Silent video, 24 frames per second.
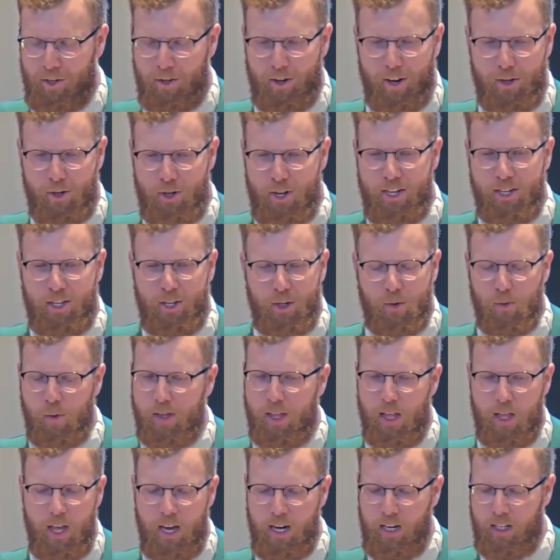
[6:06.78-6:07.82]
A Jesus with
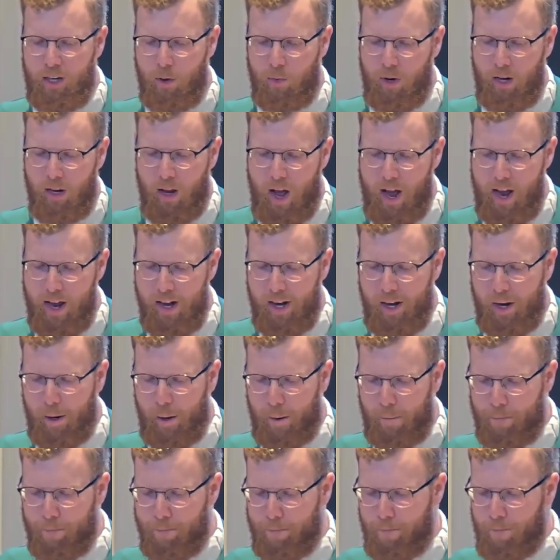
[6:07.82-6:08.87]
the things that we like,
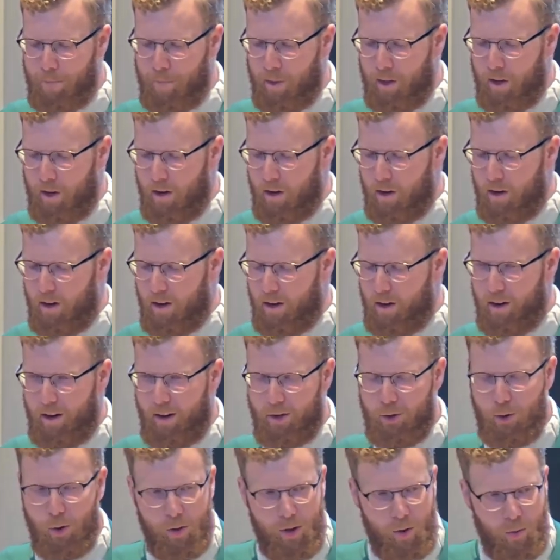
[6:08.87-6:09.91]

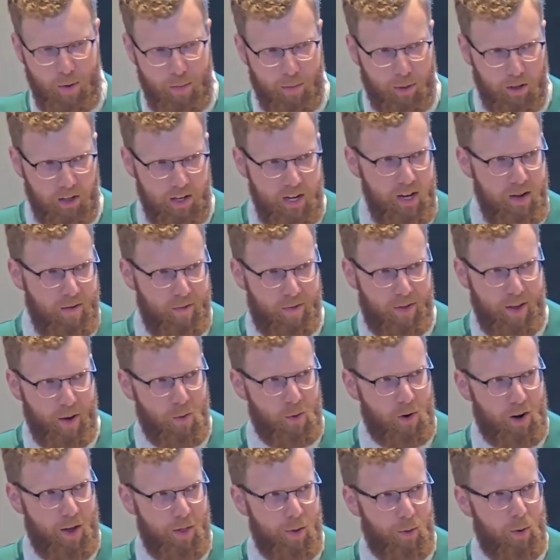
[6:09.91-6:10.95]
so that we believe that
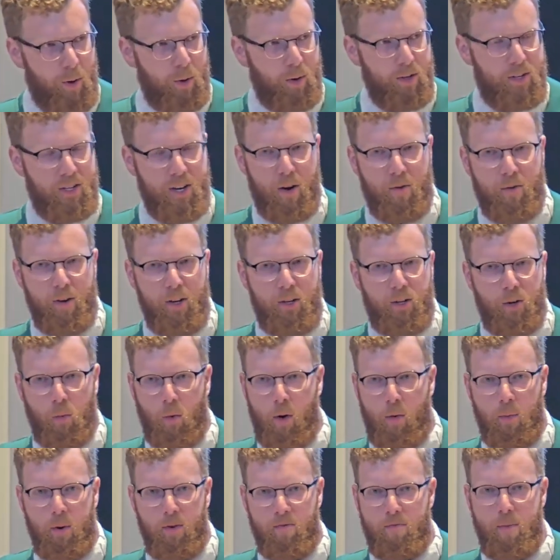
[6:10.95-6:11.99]
we're on the road to salvation
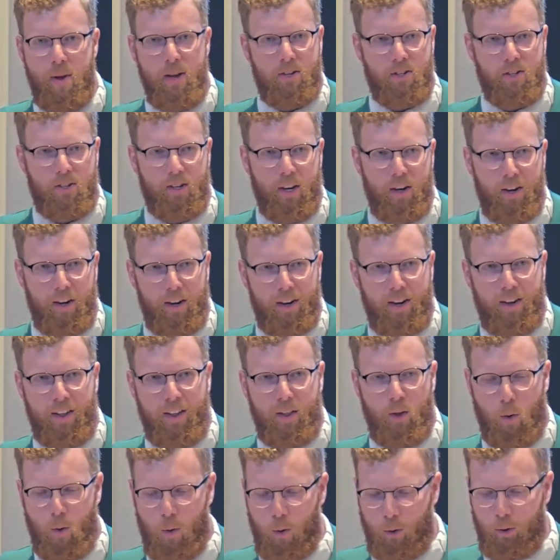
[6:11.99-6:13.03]
when we've missed
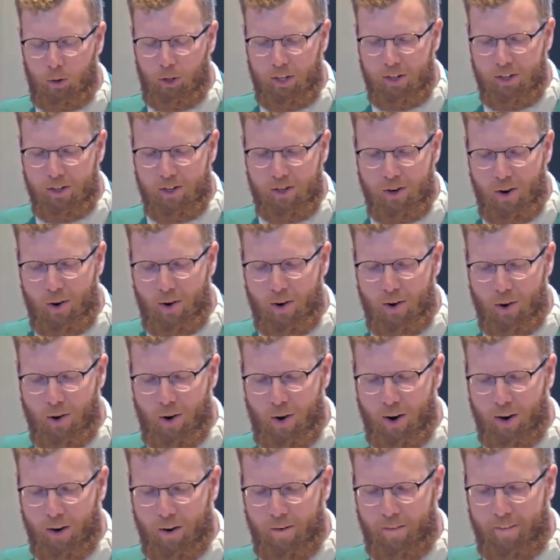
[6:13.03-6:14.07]
the whole Jesus all
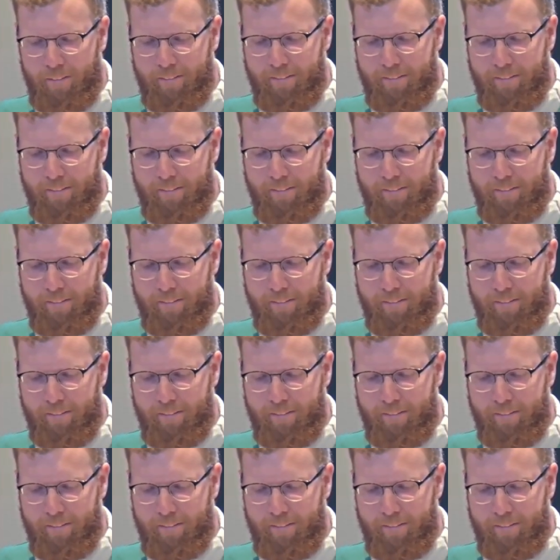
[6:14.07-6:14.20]
along.